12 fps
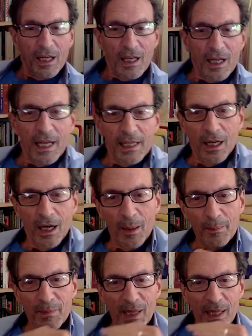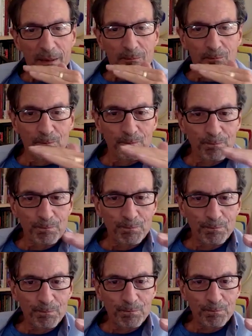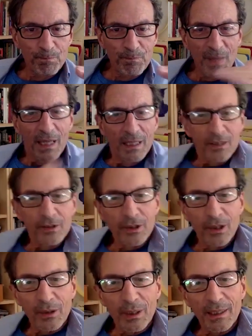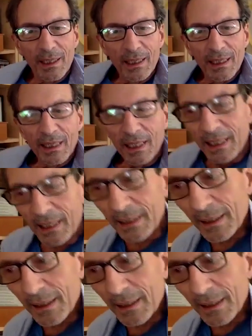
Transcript: a hum like hmm, you know a, a, a